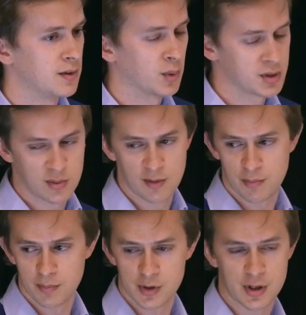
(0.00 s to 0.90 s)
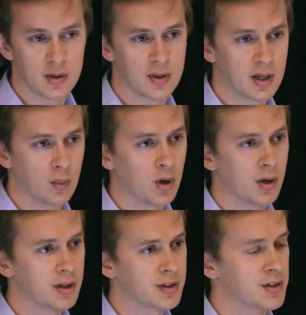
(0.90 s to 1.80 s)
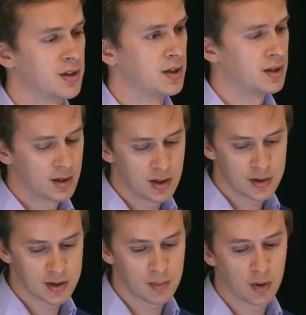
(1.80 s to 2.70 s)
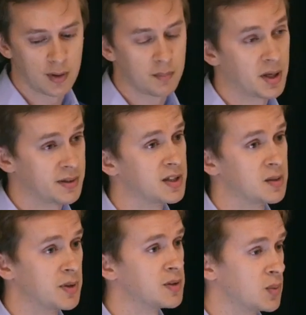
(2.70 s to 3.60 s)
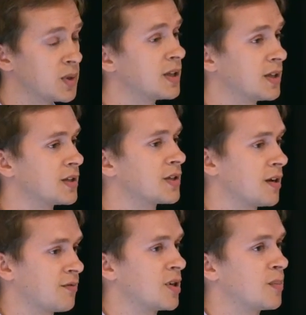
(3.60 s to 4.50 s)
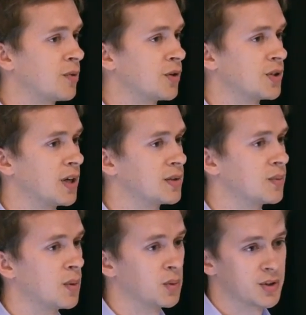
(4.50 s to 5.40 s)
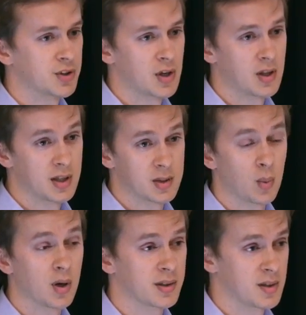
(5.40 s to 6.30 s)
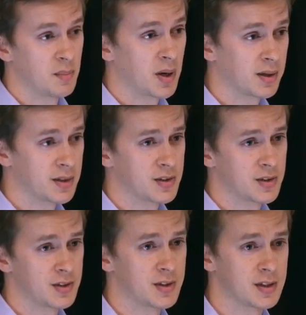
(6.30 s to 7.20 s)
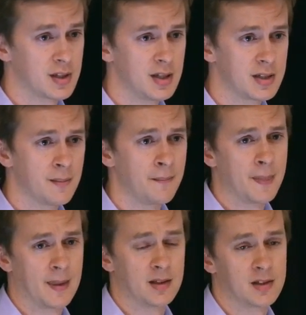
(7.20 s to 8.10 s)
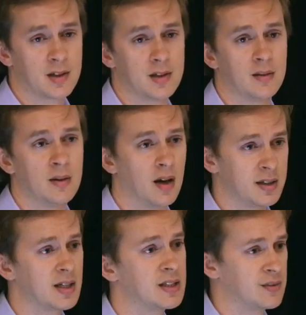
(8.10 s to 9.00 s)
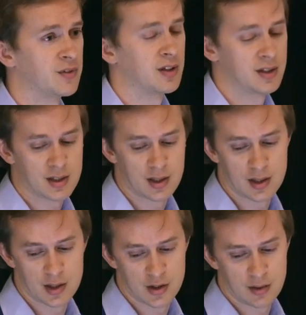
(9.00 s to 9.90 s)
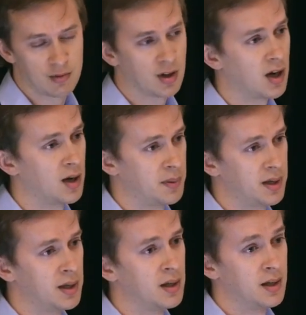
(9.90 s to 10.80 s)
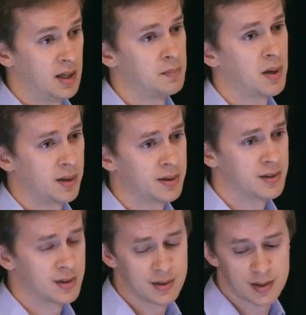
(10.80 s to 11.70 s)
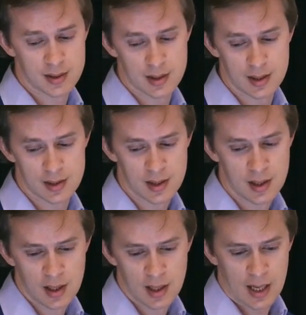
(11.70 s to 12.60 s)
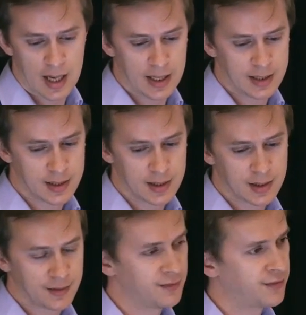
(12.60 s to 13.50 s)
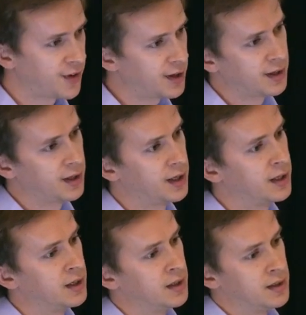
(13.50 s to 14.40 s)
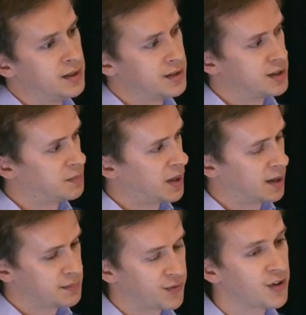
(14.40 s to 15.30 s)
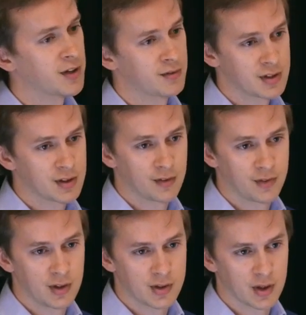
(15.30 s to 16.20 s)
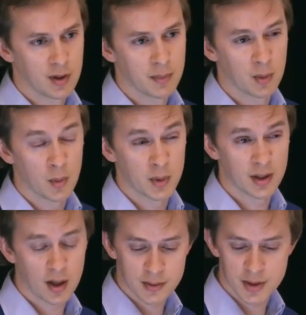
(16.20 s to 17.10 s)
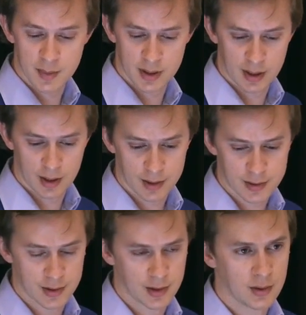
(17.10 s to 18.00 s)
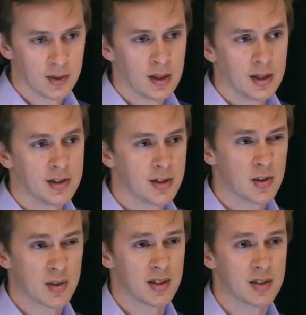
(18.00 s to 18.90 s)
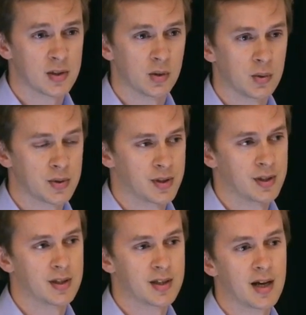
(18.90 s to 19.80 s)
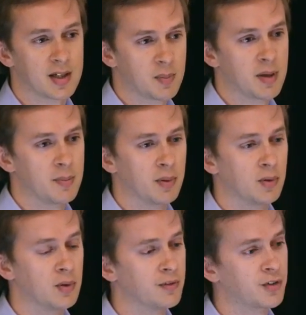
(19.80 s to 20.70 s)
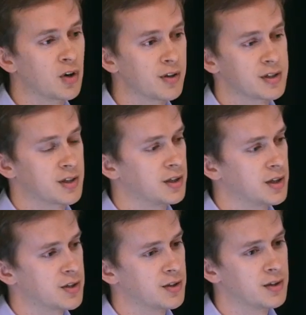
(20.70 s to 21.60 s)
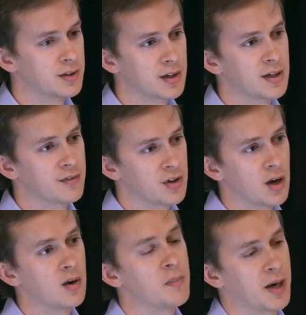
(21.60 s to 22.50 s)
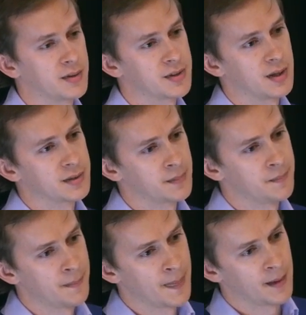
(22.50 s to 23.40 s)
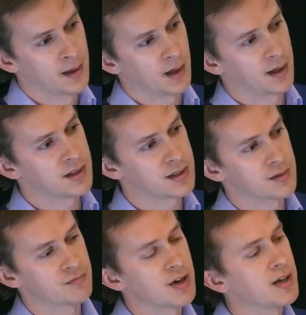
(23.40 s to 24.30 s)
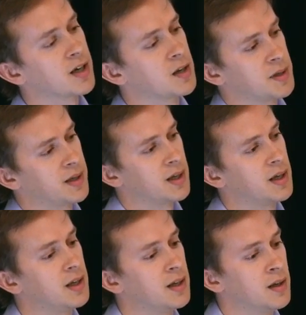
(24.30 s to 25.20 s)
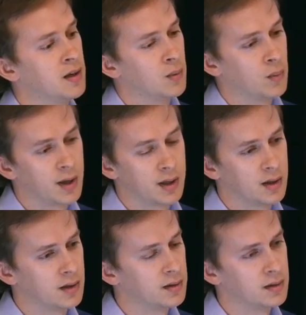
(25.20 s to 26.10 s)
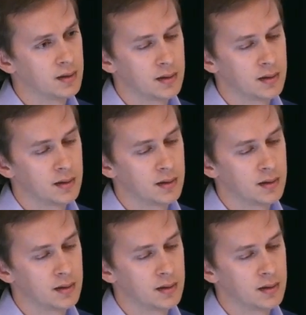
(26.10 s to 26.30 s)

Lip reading: once we've shown that it works, use them on participants within the discovery project. We want to show that this works in Parkinson's disease, that this can identify this condition reliably in Parkinson's disease. And finally, this is perhaps further into the future, but what we'd ultimately like to do is use these tools to detect people who have got this condition who don't even know about it. And this is really going to be key when